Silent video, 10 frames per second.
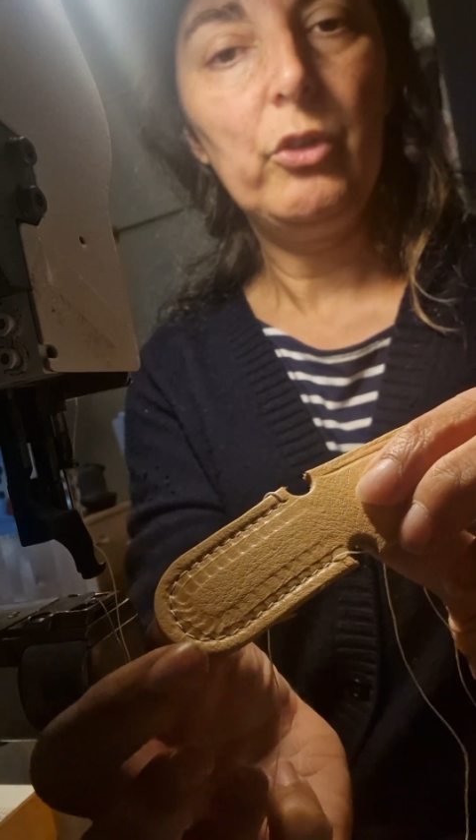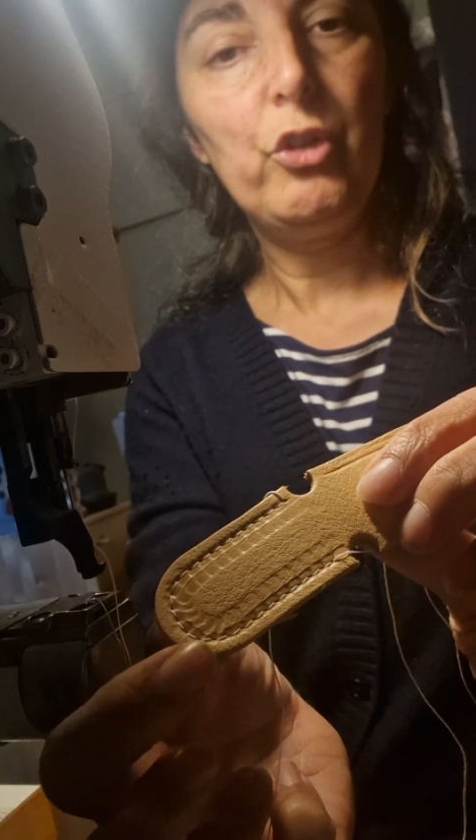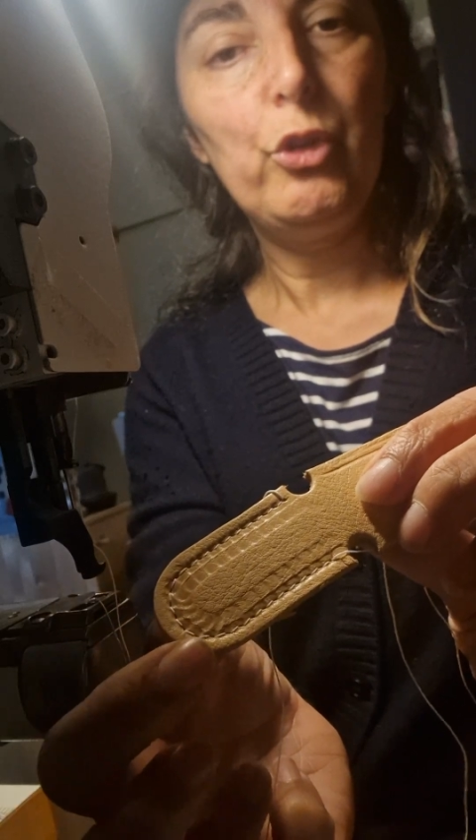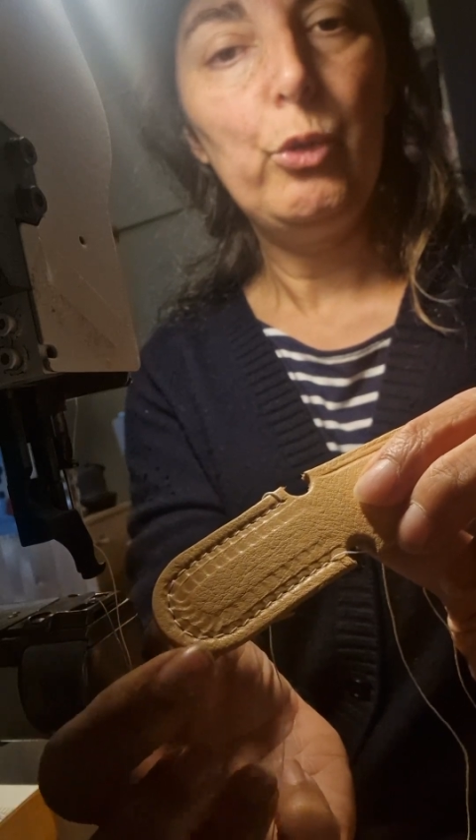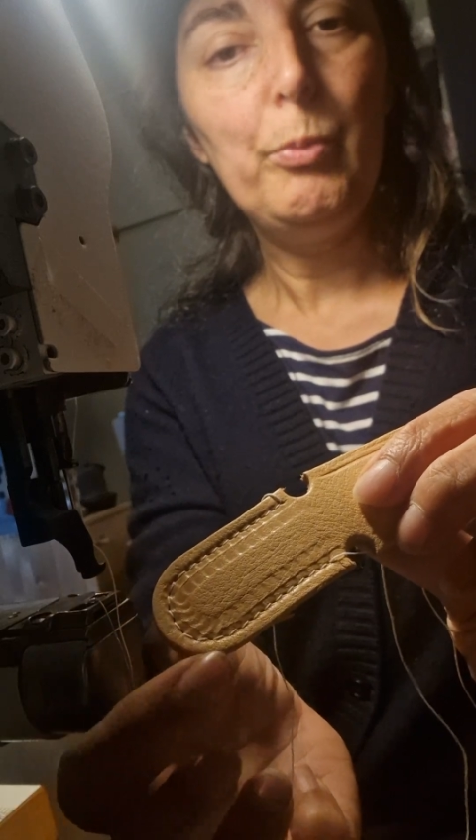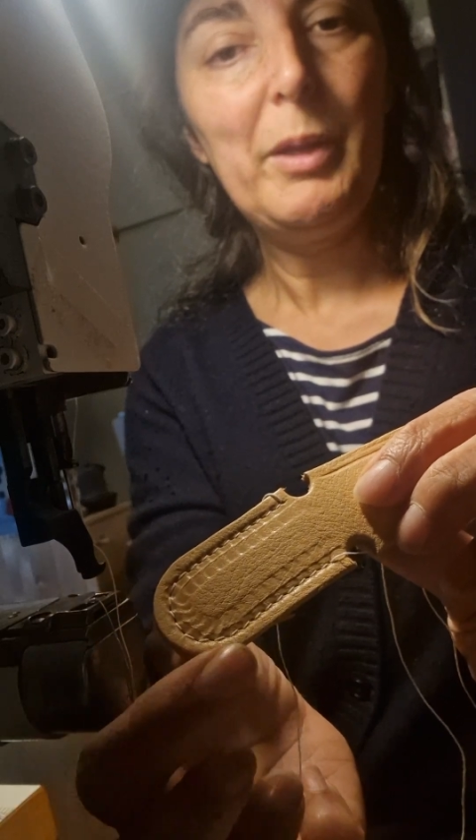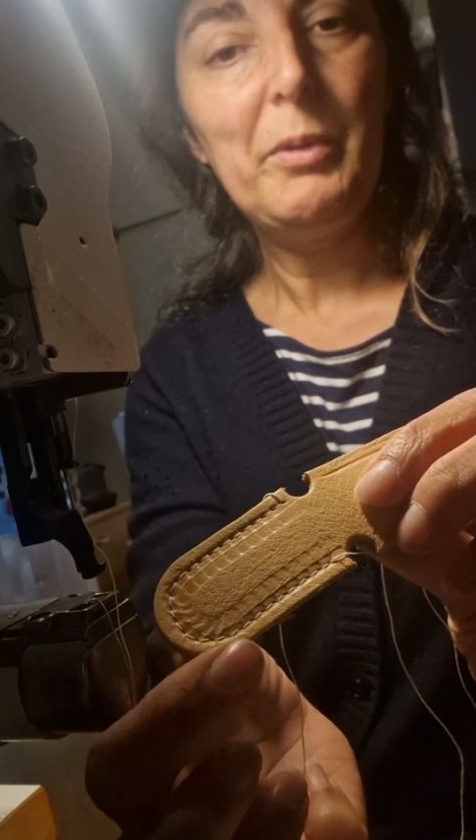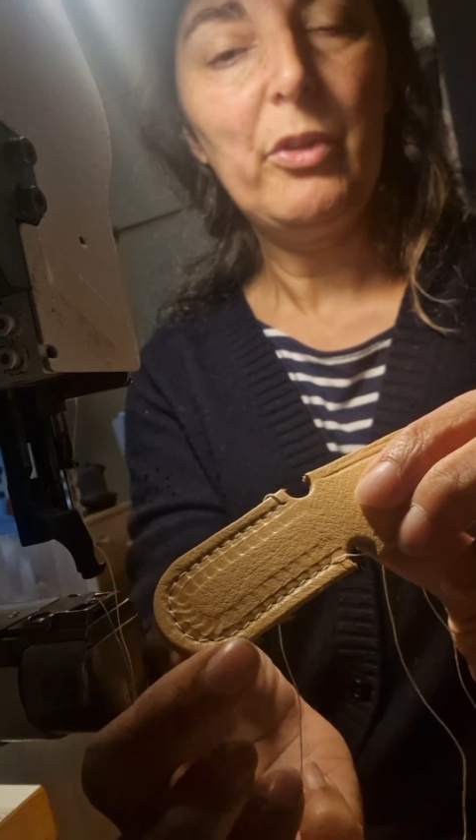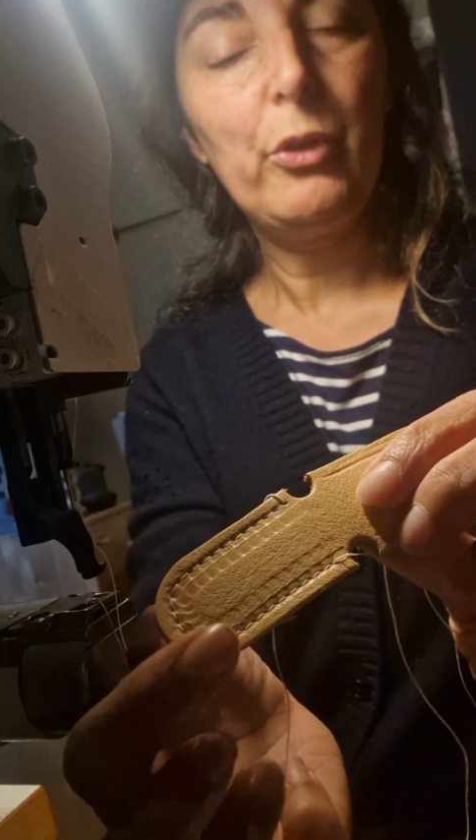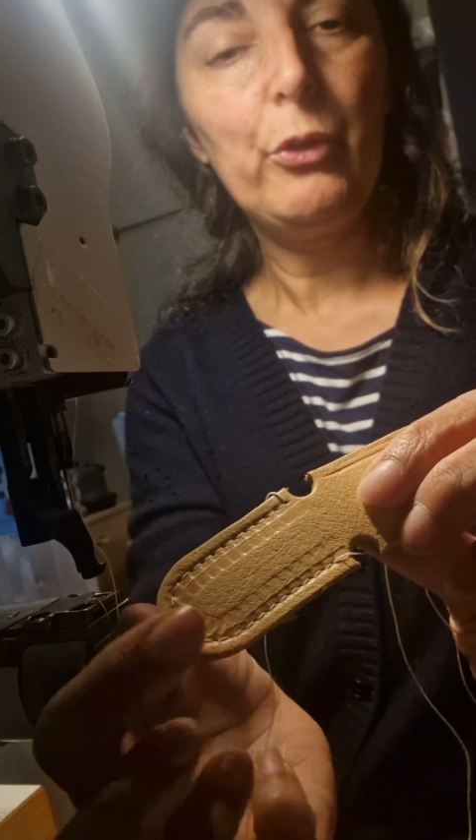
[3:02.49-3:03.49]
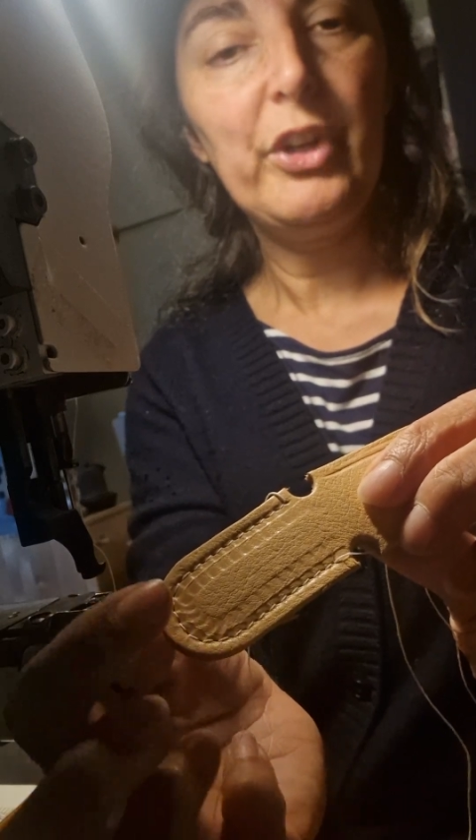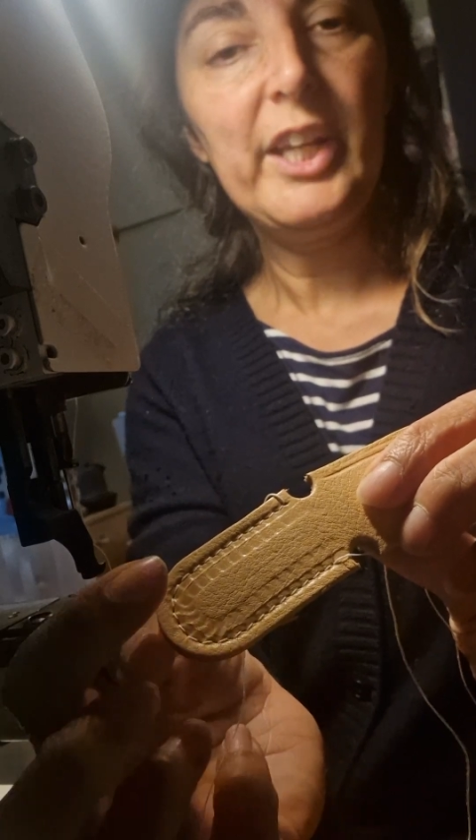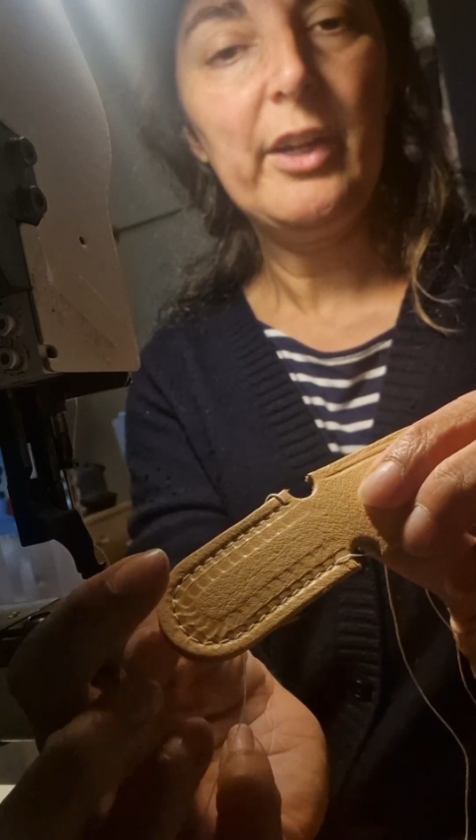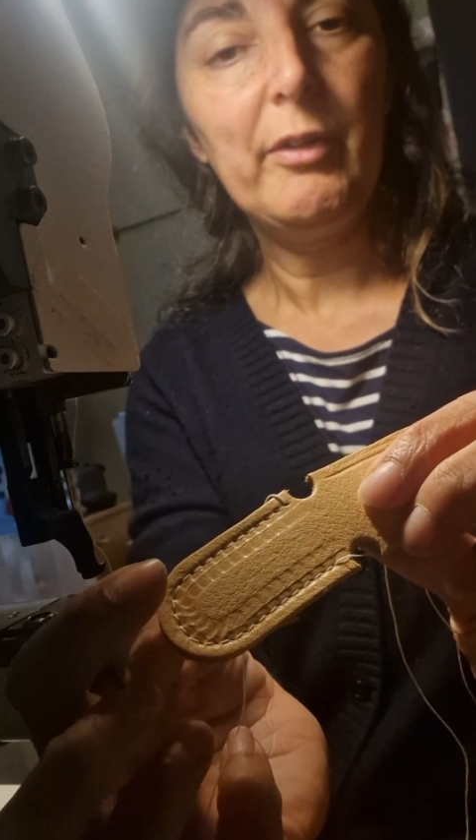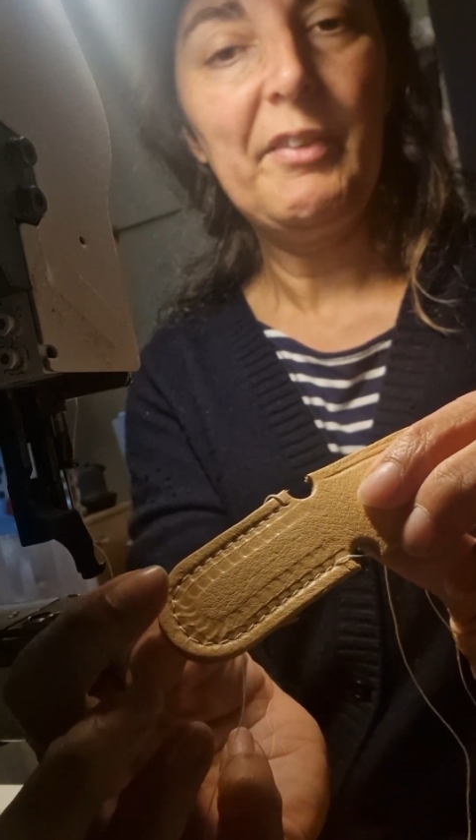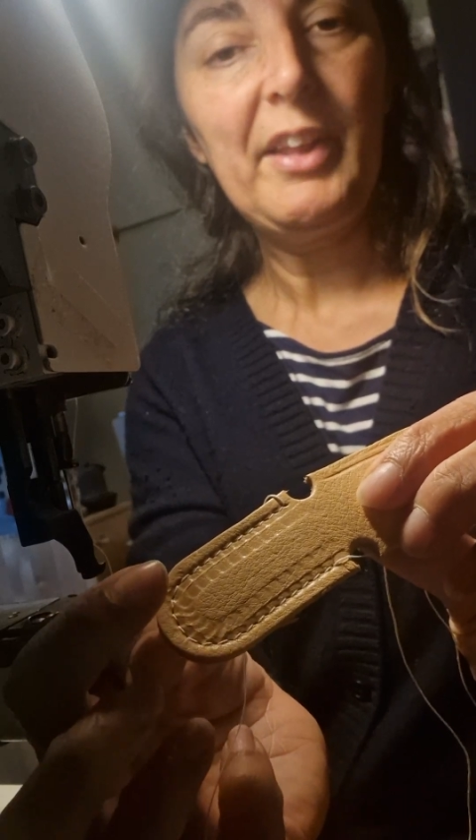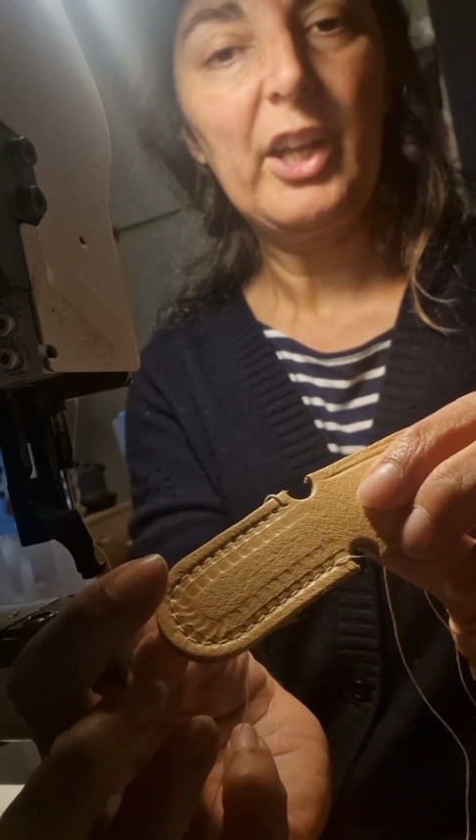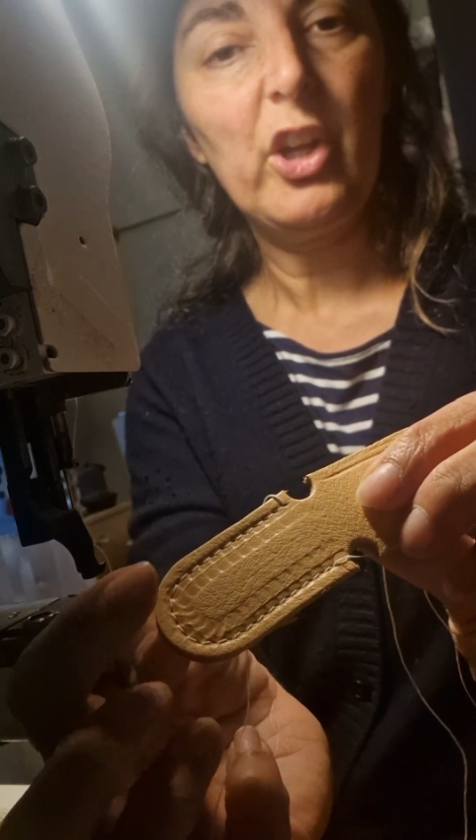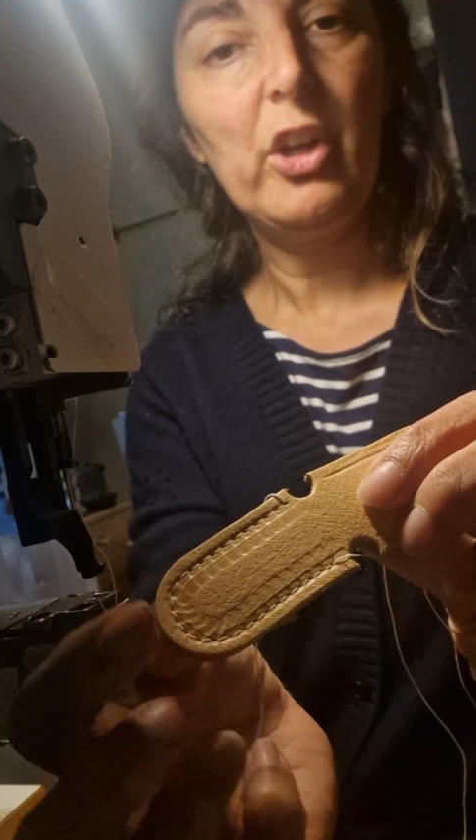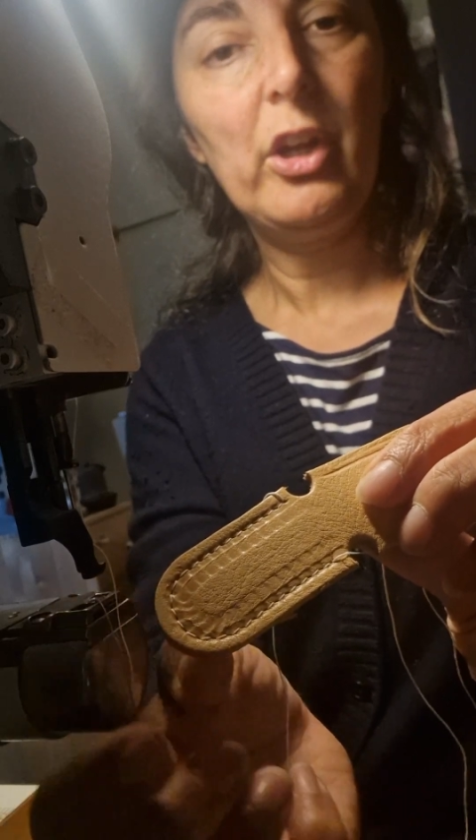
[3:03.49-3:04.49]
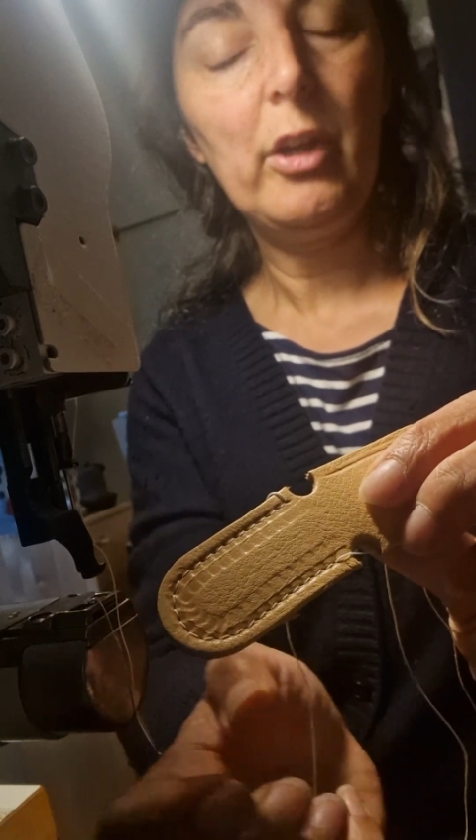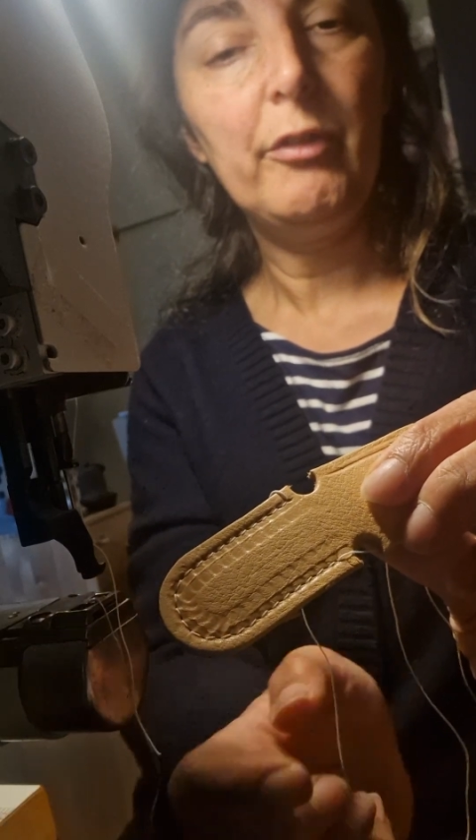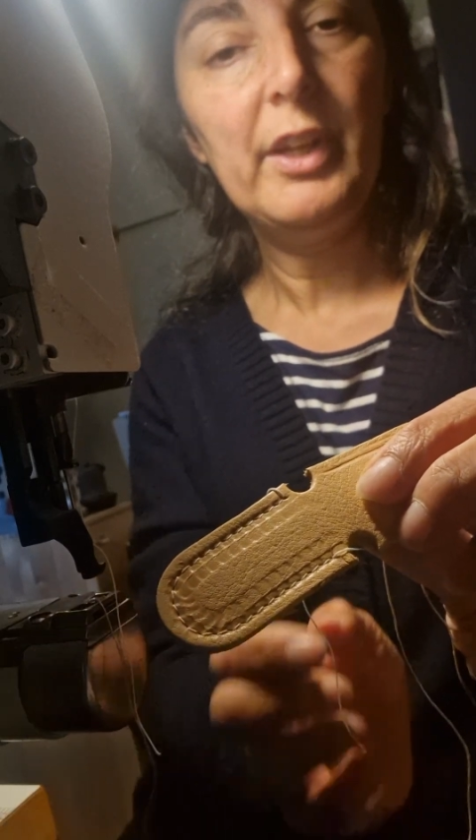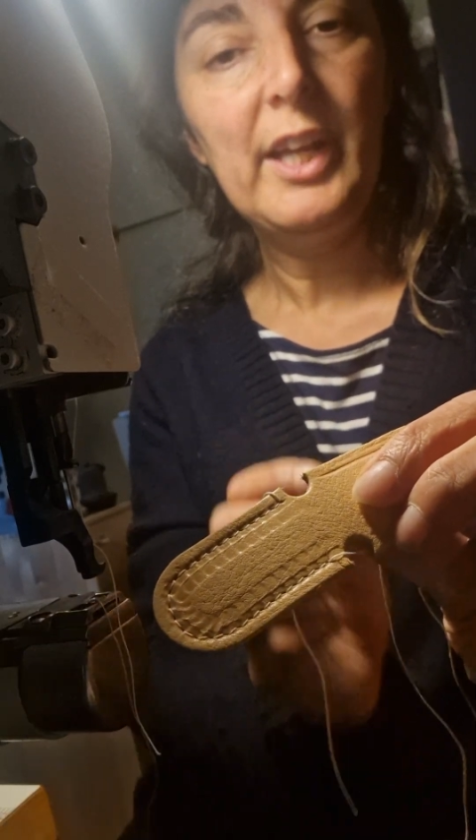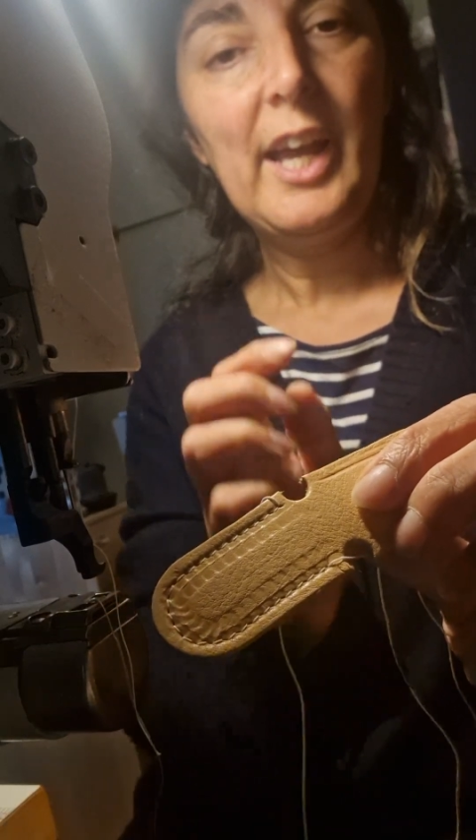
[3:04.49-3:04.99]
2, maybe 3 around that curve,